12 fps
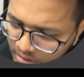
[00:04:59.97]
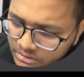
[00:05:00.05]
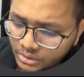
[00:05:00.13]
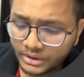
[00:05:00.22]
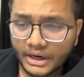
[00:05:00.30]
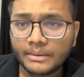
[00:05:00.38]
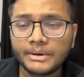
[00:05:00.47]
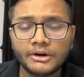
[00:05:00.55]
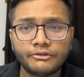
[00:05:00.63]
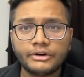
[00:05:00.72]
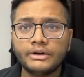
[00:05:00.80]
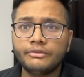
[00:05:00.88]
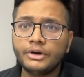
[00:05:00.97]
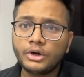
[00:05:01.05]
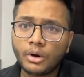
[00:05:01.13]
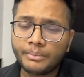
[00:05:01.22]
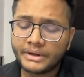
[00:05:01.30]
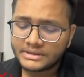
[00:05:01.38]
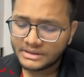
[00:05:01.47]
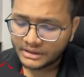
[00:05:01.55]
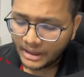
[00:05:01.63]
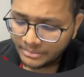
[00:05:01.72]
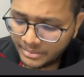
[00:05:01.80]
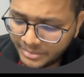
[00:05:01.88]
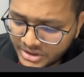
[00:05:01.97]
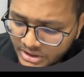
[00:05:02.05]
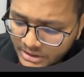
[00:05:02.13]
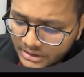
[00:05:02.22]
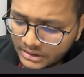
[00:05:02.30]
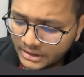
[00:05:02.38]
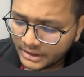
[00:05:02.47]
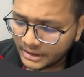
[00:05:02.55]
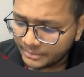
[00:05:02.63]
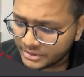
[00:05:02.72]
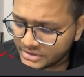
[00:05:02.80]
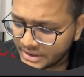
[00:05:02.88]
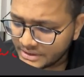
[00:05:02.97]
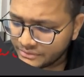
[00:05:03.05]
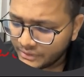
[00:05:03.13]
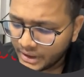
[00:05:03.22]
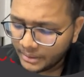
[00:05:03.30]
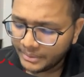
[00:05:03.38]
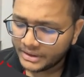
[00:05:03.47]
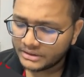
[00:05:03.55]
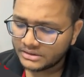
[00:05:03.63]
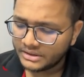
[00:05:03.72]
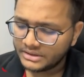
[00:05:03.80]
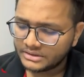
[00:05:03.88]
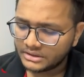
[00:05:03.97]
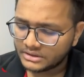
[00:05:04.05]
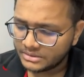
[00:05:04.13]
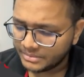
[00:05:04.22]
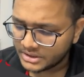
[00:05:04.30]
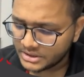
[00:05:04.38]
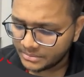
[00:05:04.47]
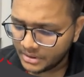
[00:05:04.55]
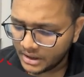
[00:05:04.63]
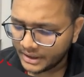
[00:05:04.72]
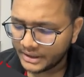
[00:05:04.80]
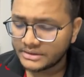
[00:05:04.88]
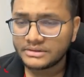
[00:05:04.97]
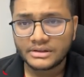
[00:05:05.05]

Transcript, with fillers: So there can be different different topics. It can be machine learning, computer science, fundamentals research, emerging markets,